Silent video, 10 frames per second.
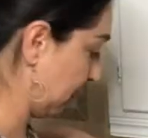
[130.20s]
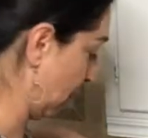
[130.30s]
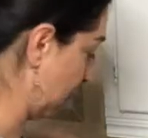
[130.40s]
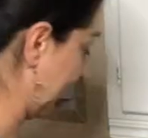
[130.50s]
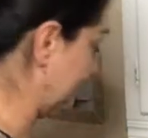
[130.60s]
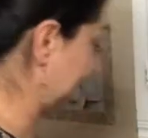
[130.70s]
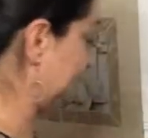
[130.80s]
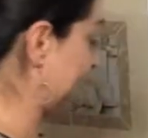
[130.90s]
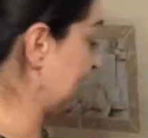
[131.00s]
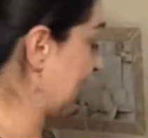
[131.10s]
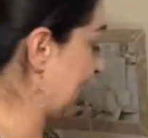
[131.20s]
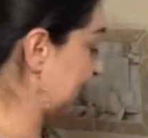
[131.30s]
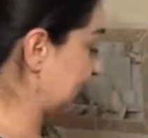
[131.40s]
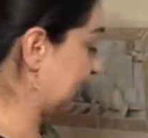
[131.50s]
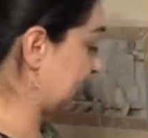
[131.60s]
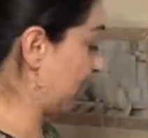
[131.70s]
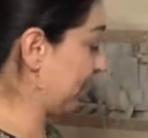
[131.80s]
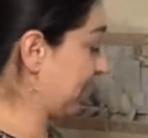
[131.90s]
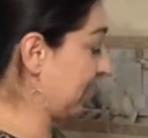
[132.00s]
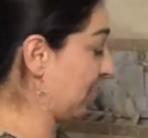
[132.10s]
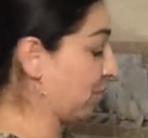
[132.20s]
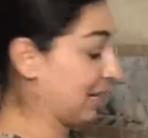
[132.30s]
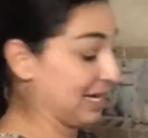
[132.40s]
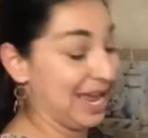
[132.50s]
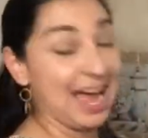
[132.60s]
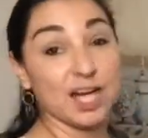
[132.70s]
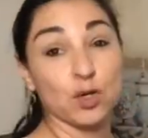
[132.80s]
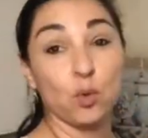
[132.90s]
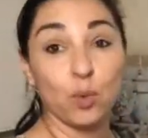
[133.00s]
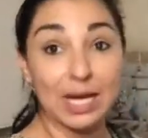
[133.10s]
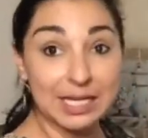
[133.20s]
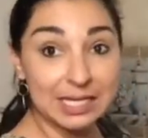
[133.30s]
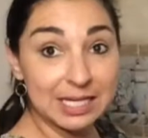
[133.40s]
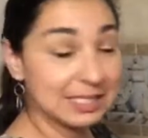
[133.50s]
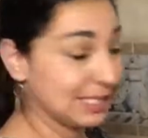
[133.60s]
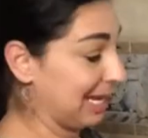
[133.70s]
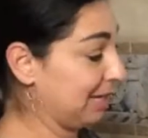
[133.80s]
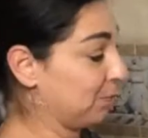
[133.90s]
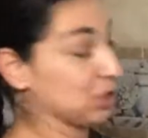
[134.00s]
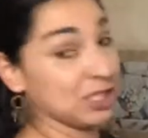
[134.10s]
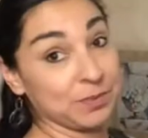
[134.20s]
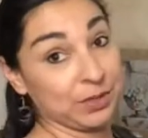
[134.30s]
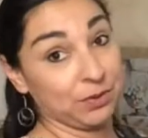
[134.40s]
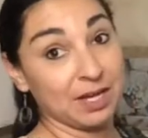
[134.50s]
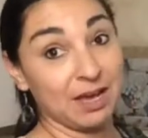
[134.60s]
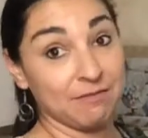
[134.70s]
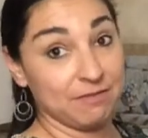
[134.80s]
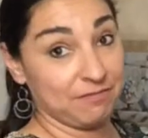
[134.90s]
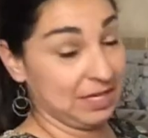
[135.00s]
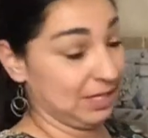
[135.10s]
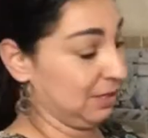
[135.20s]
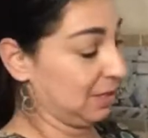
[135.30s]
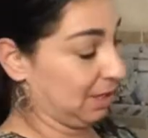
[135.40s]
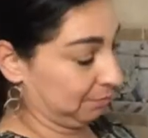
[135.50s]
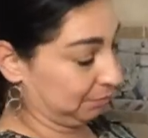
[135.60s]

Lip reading: Okay, next I'm going to get ready to add 1 tablespoon of vanilla.